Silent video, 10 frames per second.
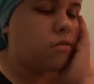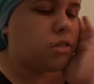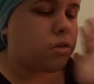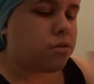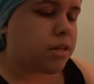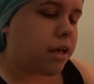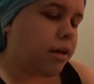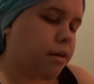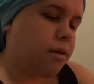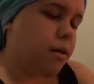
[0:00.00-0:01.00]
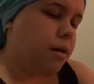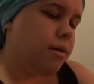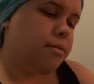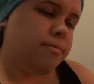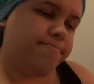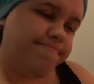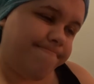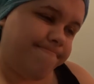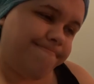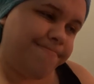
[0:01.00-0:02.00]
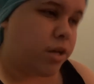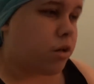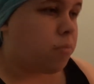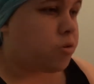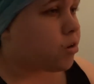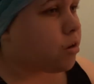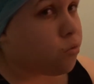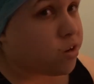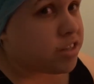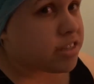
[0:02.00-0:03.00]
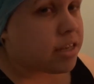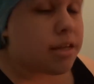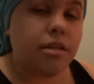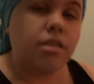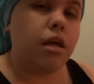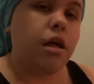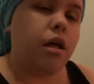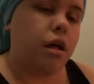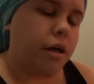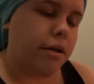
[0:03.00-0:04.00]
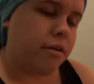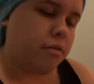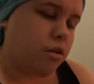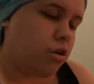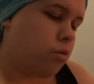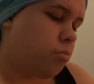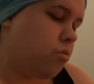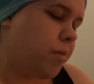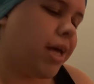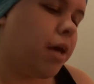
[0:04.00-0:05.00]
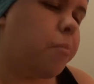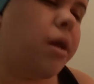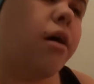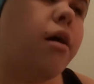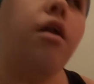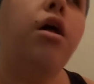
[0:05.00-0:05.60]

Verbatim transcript: So I was like, hmm, I'm not gonna risk it and, you know, pull my camera out